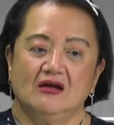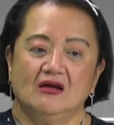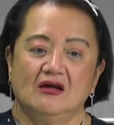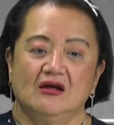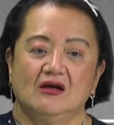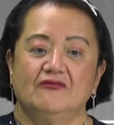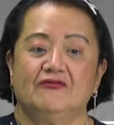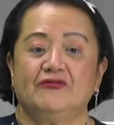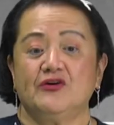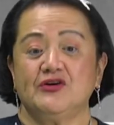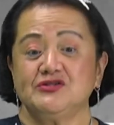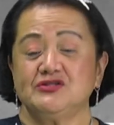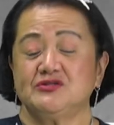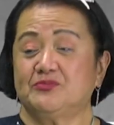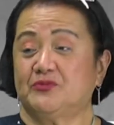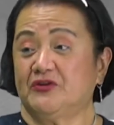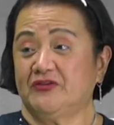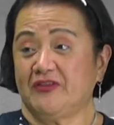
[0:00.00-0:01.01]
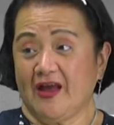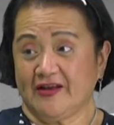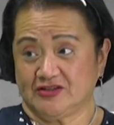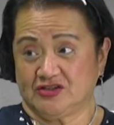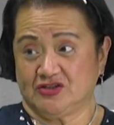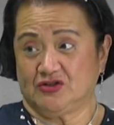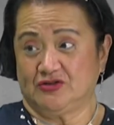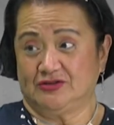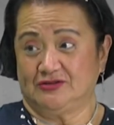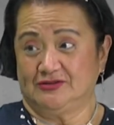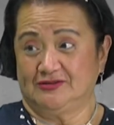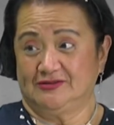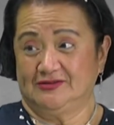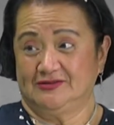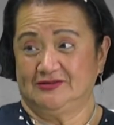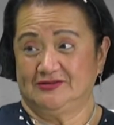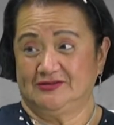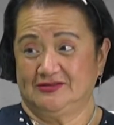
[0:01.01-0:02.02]
First, protection.
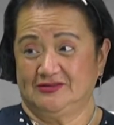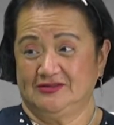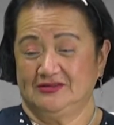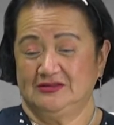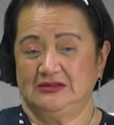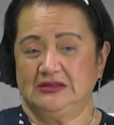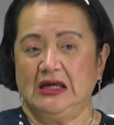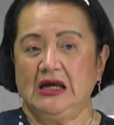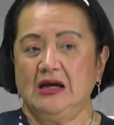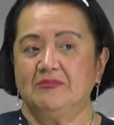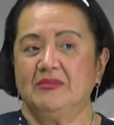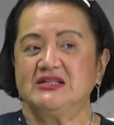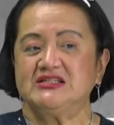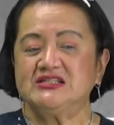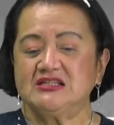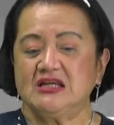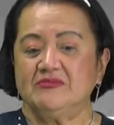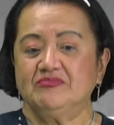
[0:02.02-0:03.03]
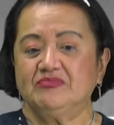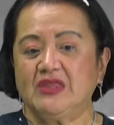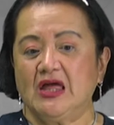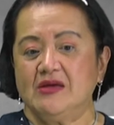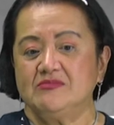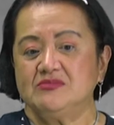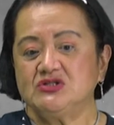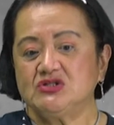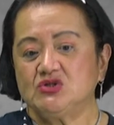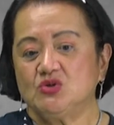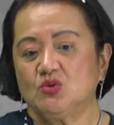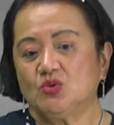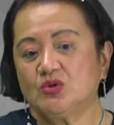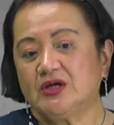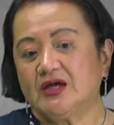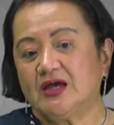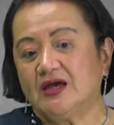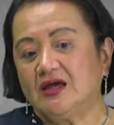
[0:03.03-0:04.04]
But sometimes you
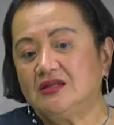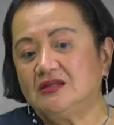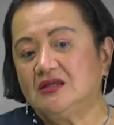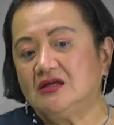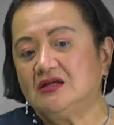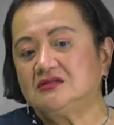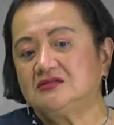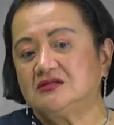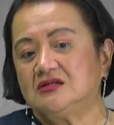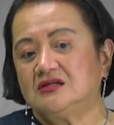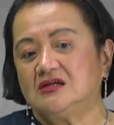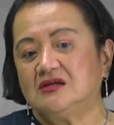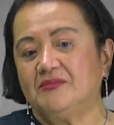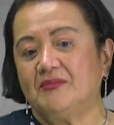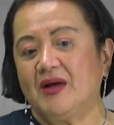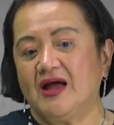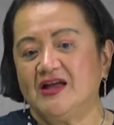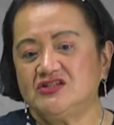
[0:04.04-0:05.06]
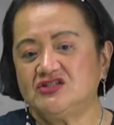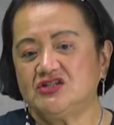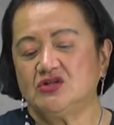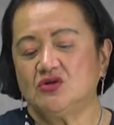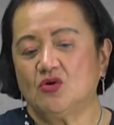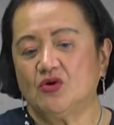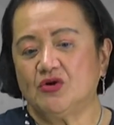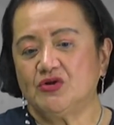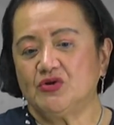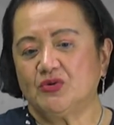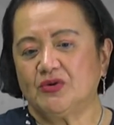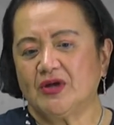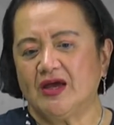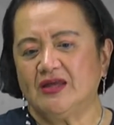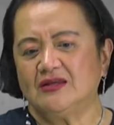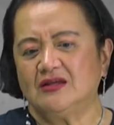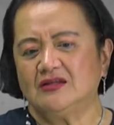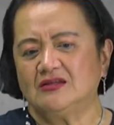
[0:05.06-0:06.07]
cannot imagine, or you
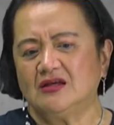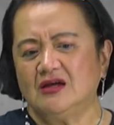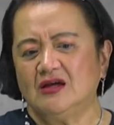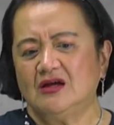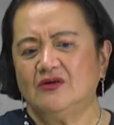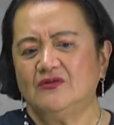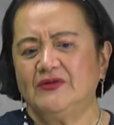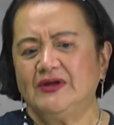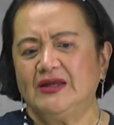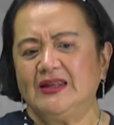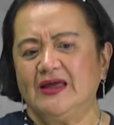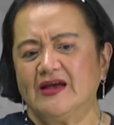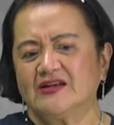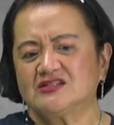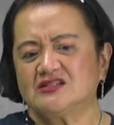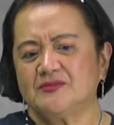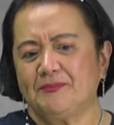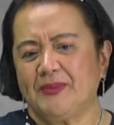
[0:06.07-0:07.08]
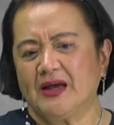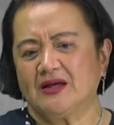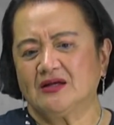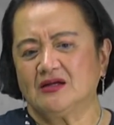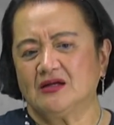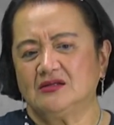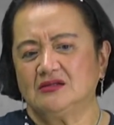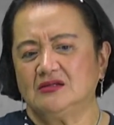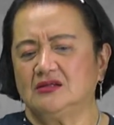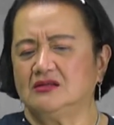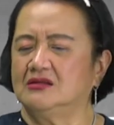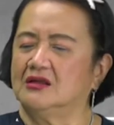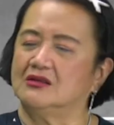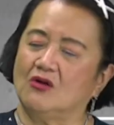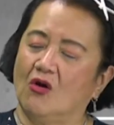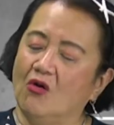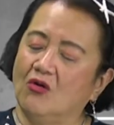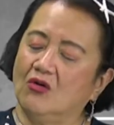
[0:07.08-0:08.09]
cannot really expect that,
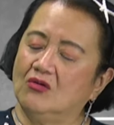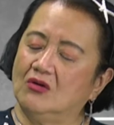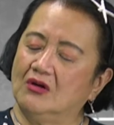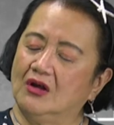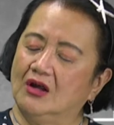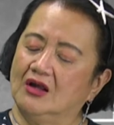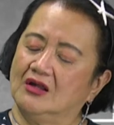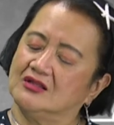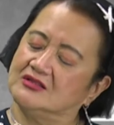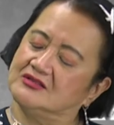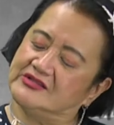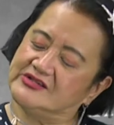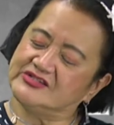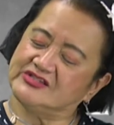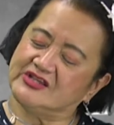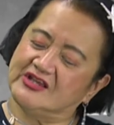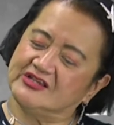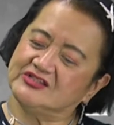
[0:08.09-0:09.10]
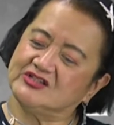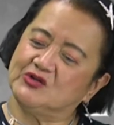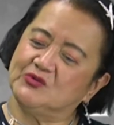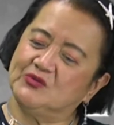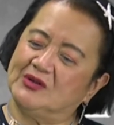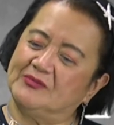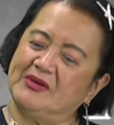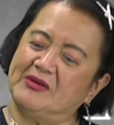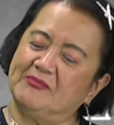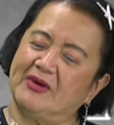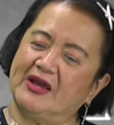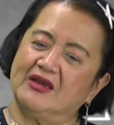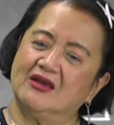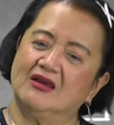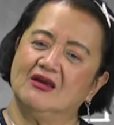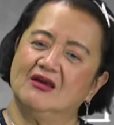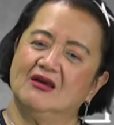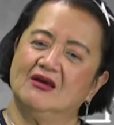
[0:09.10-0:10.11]
this Esther will be my
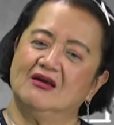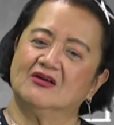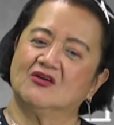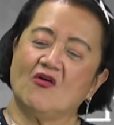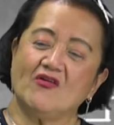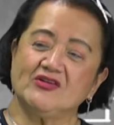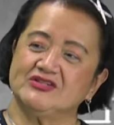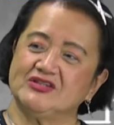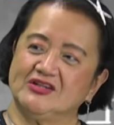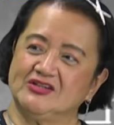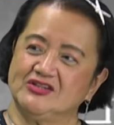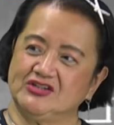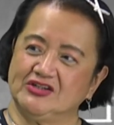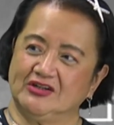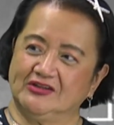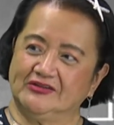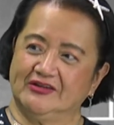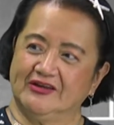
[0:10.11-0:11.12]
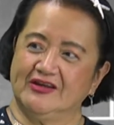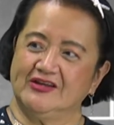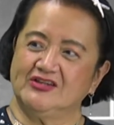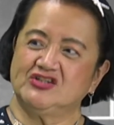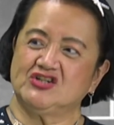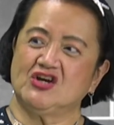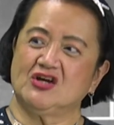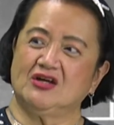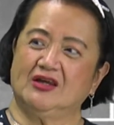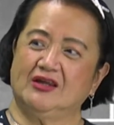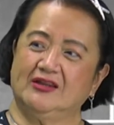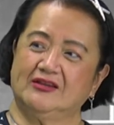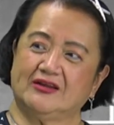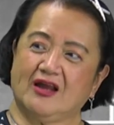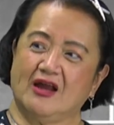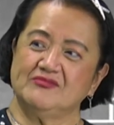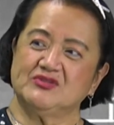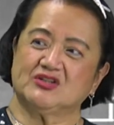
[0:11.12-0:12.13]
constant shield. It
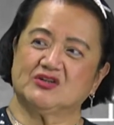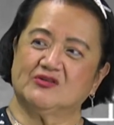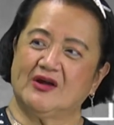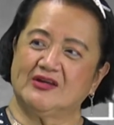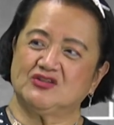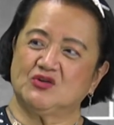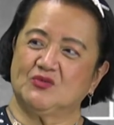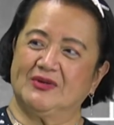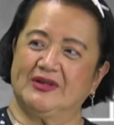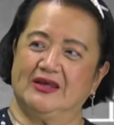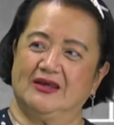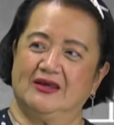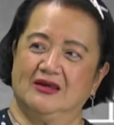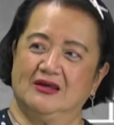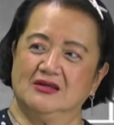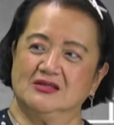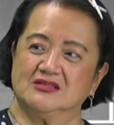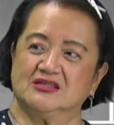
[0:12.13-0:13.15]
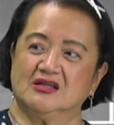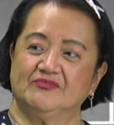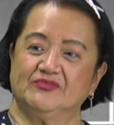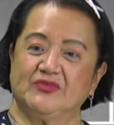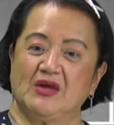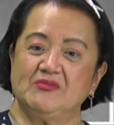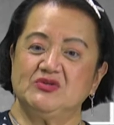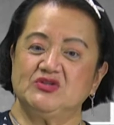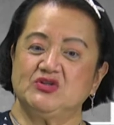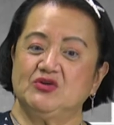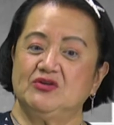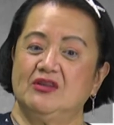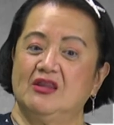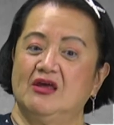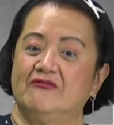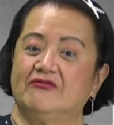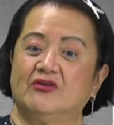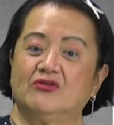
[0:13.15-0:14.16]
comes gradually. Sometimes you
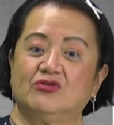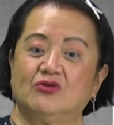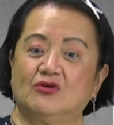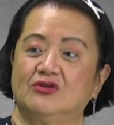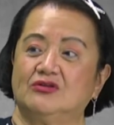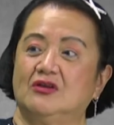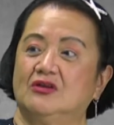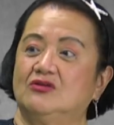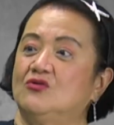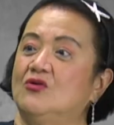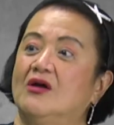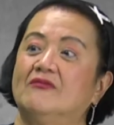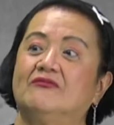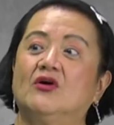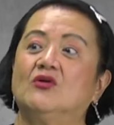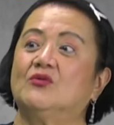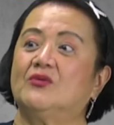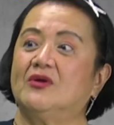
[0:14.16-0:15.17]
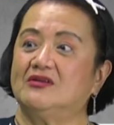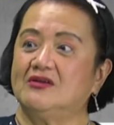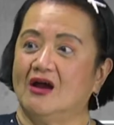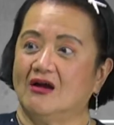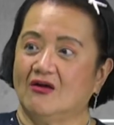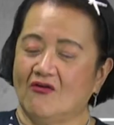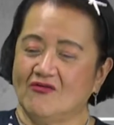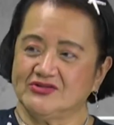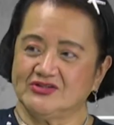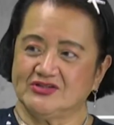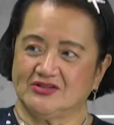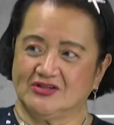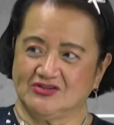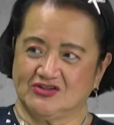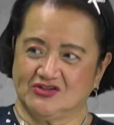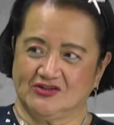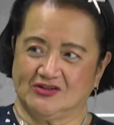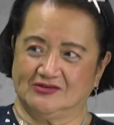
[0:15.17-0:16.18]
never thought that you have already a constant
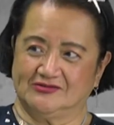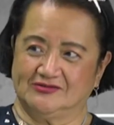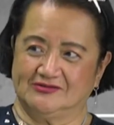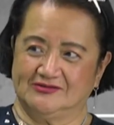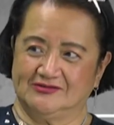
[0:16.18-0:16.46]
shield.